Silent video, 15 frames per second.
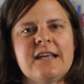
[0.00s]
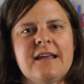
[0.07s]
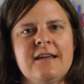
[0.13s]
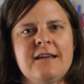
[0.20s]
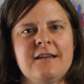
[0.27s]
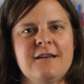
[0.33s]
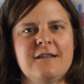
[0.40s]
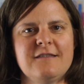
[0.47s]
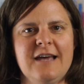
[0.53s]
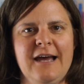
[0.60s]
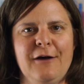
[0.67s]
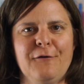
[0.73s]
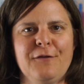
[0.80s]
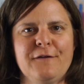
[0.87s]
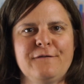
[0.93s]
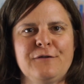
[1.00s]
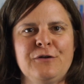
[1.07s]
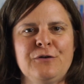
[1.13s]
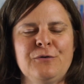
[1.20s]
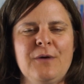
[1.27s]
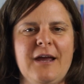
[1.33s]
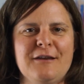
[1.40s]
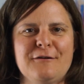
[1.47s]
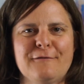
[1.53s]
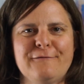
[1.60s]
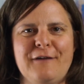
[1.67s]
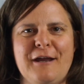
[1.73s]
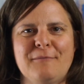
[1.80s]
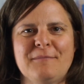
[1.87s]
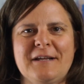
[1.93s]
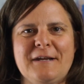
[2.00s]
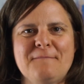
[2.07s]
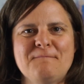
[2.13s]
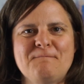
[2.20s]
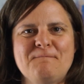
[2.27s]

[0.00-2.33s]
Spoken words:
in the health of you and your family.